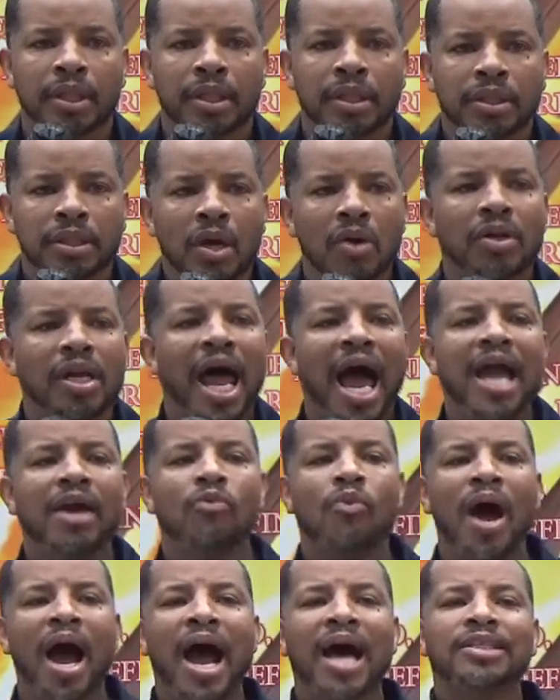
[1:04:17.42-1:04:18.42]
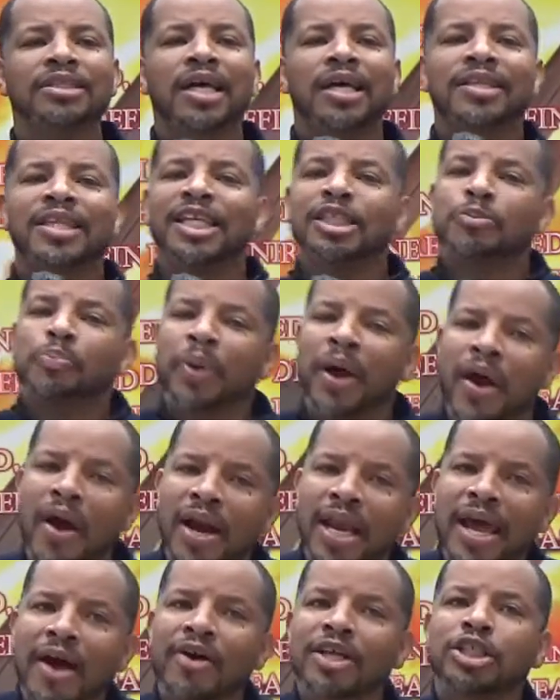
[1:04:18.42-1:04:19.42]
So likewise, this
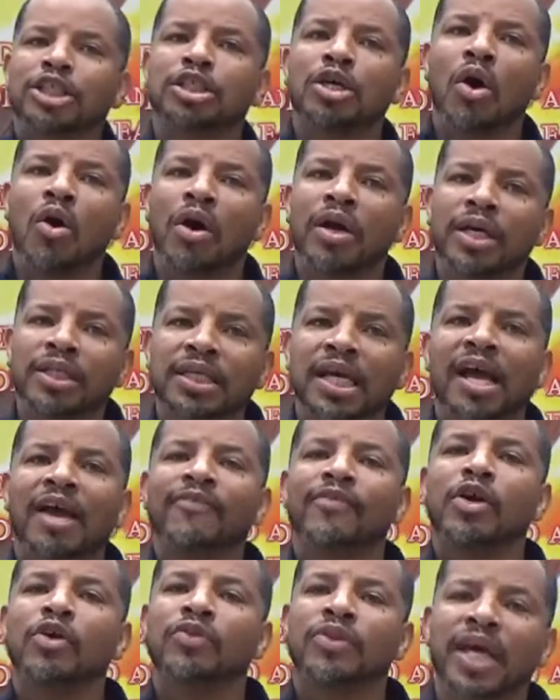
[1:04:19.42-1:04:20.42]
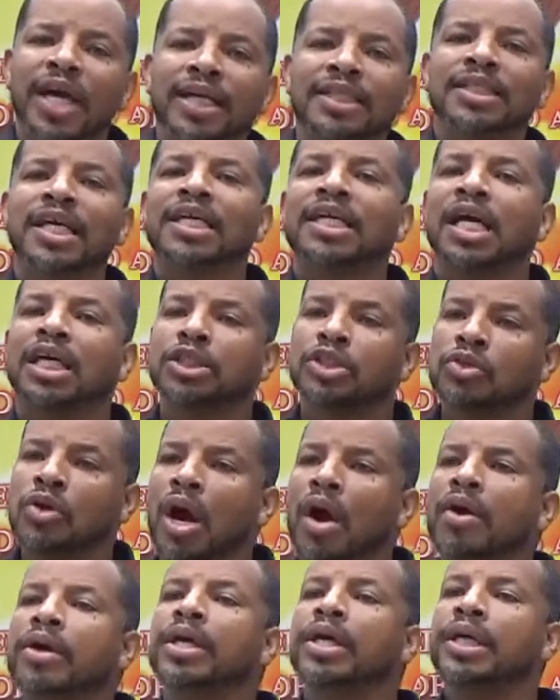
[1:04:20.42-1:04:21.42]
parallel is showing us, if you think just because you
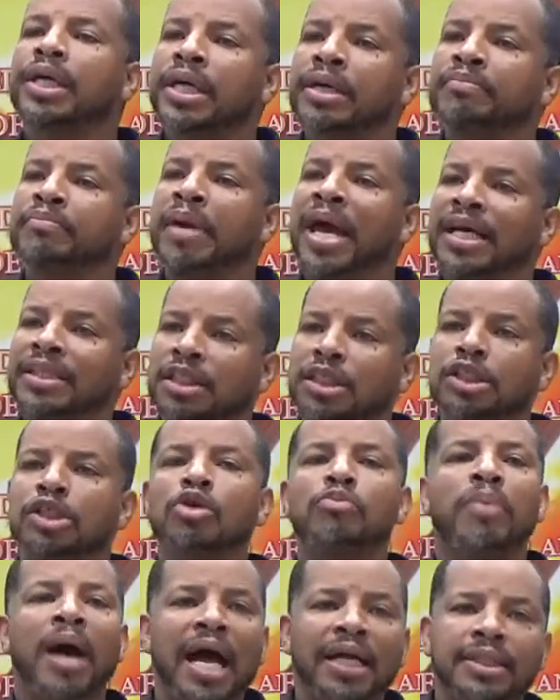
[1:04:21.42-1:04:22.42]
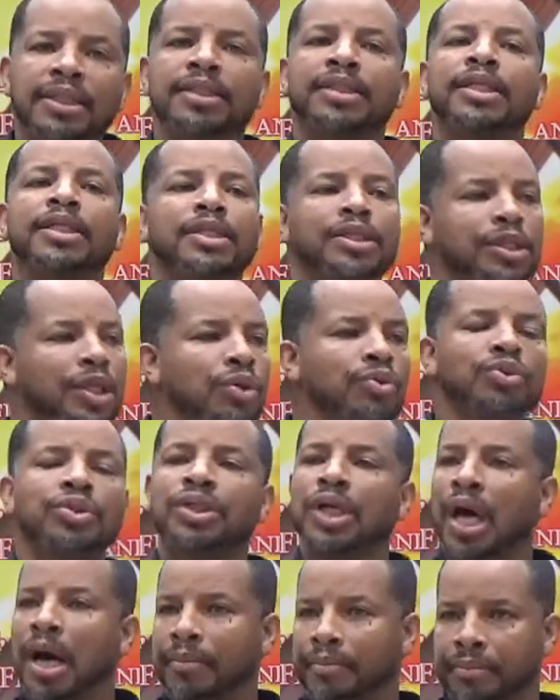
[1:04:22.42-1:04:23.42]
heard a good message, you about to just do
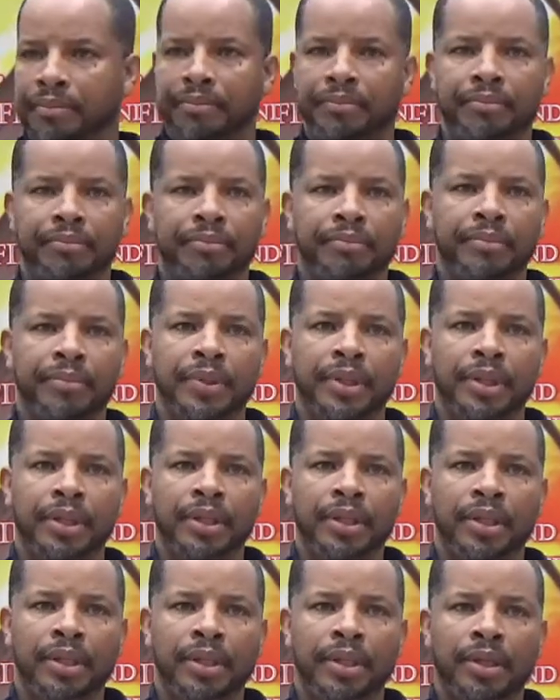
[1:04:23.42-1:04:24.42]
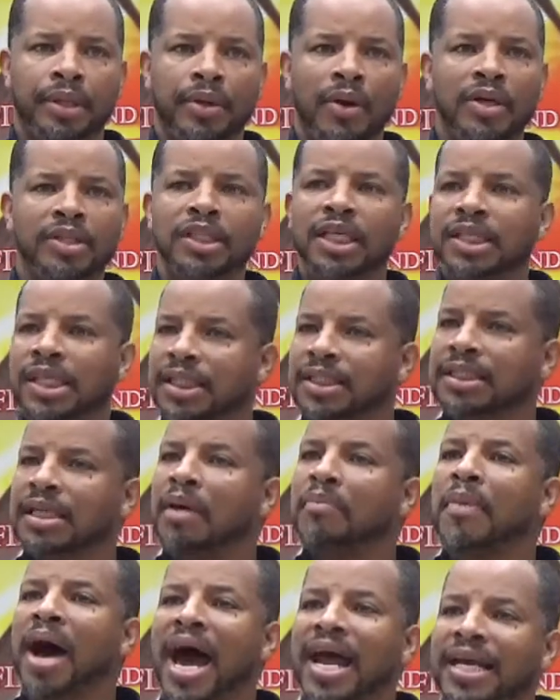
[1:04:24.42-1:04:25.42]
something. Or just because
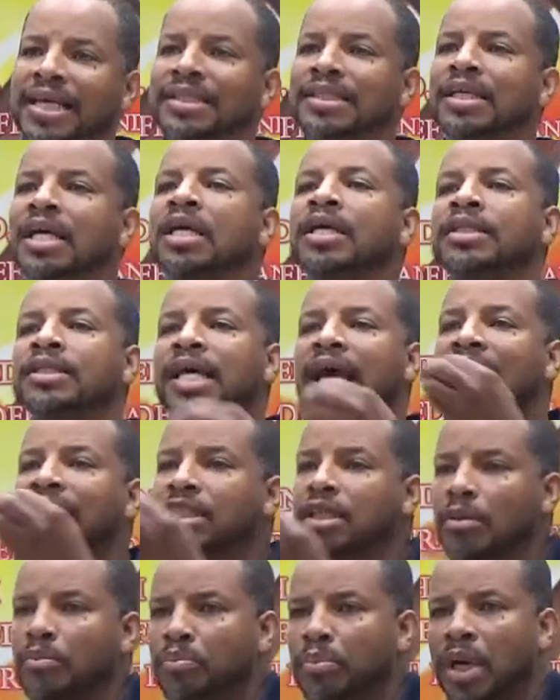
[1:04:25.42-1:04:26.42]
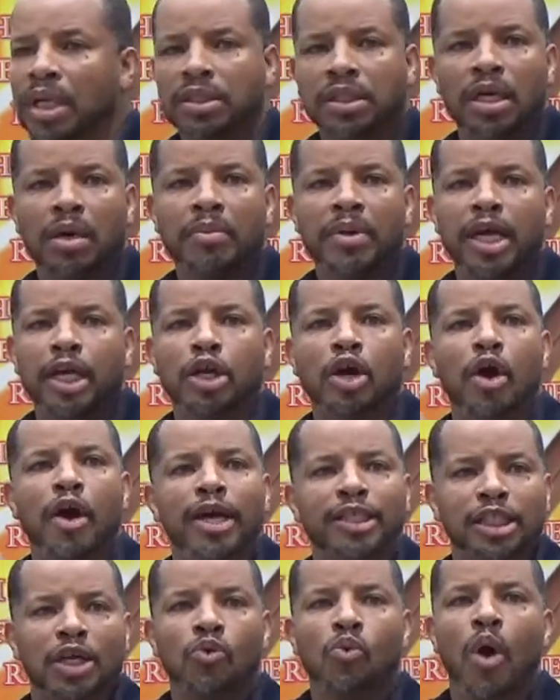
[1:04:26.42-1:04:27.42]
somebody said some, uh, some
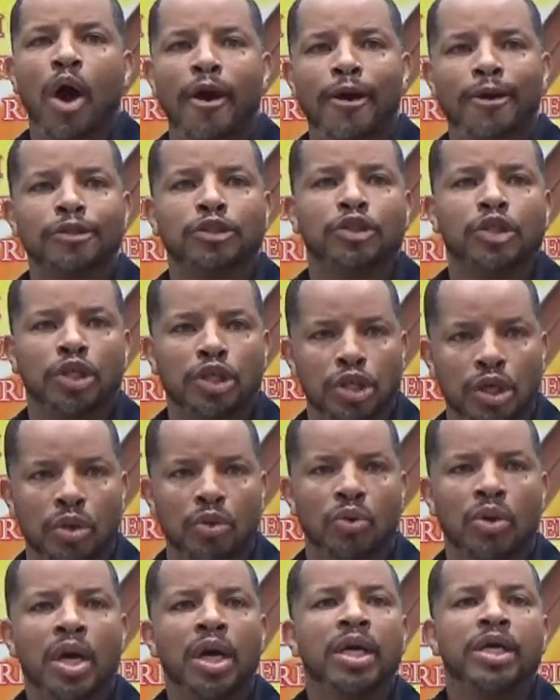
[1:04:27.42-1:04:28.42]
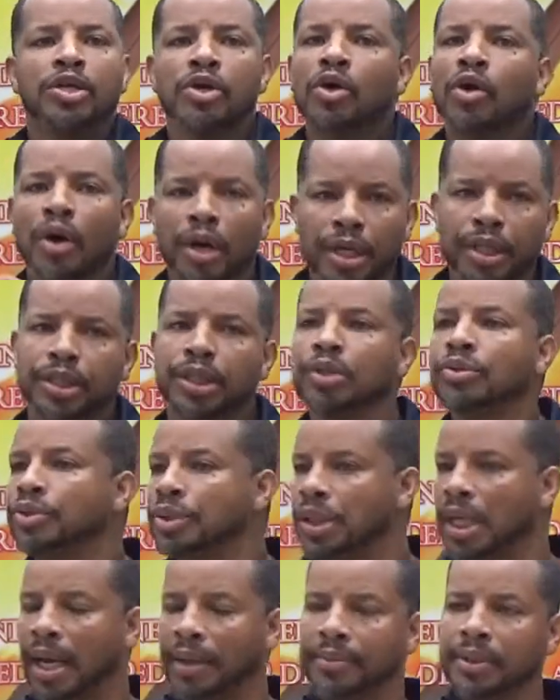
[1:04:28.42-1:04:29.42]
encouraging words to you, you're going to do
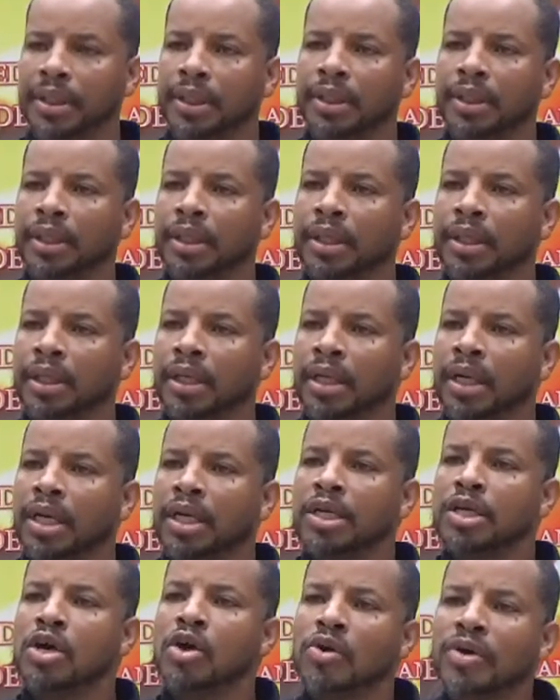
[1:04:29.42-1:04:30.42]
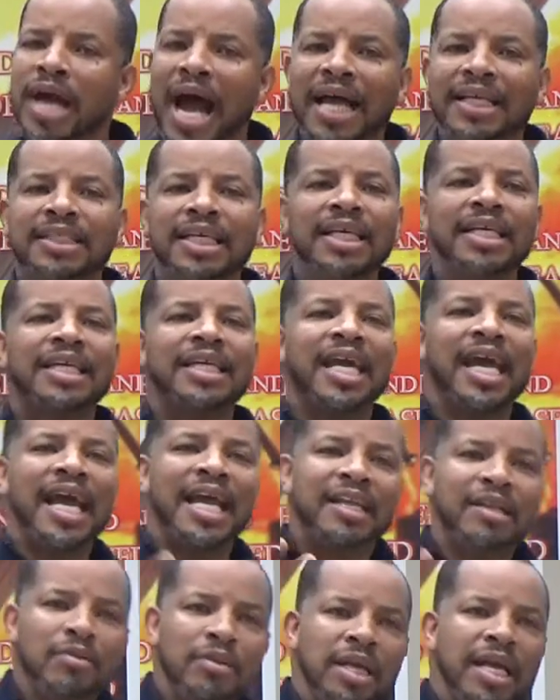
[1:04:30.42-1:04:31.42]
something. Yeah. You got to
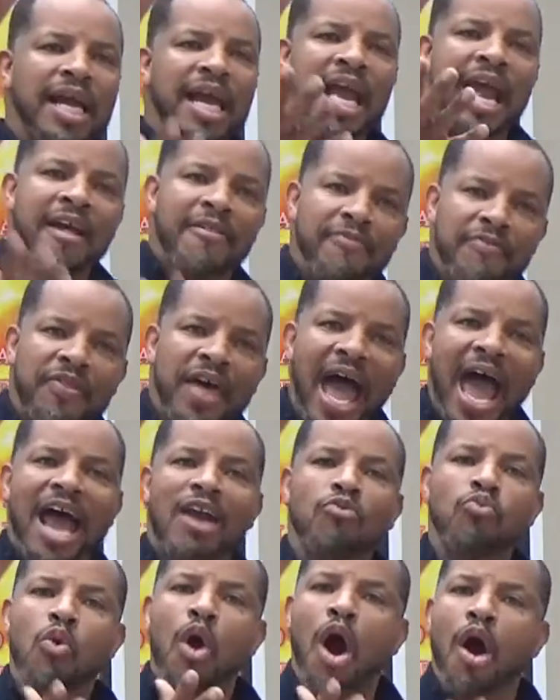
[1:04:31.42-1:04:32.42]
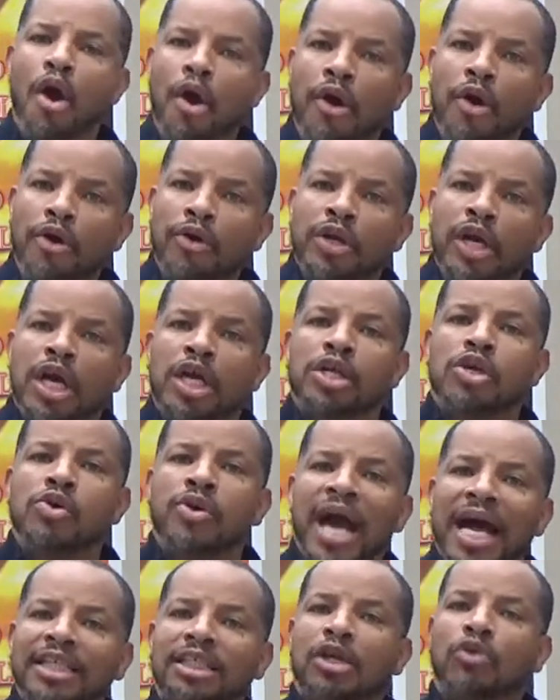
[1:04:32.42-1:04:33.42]
get in that word. You
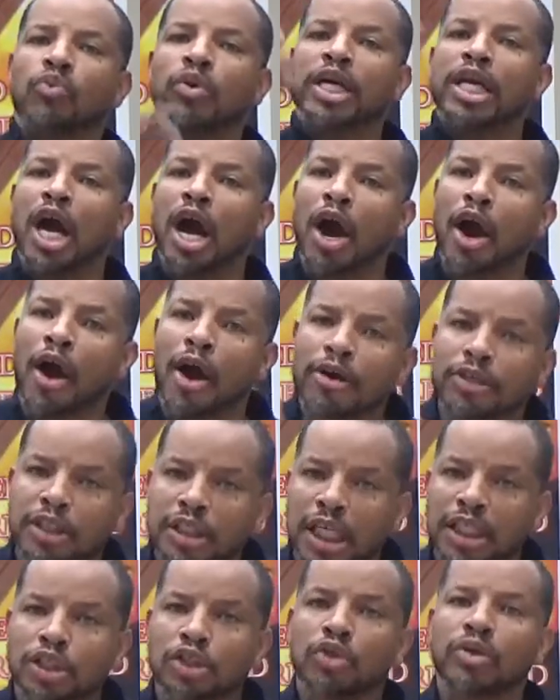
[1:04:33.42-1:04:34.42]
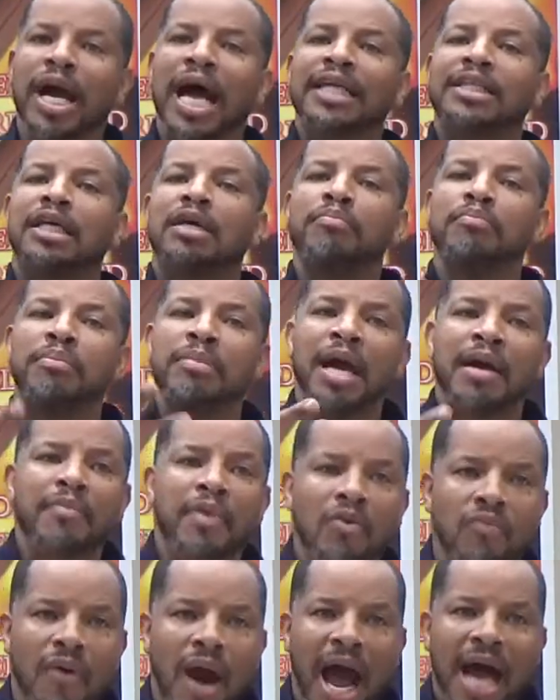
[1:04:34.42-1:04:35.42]
got to rehearse it. You got to
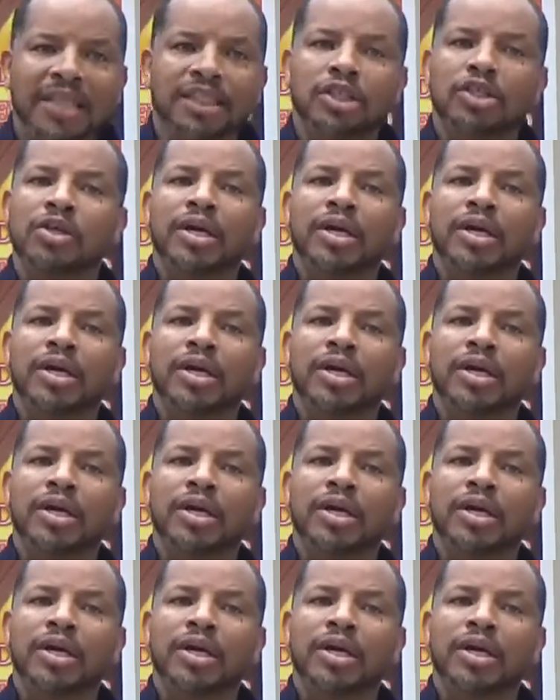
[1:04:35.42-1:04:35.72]
memorize it.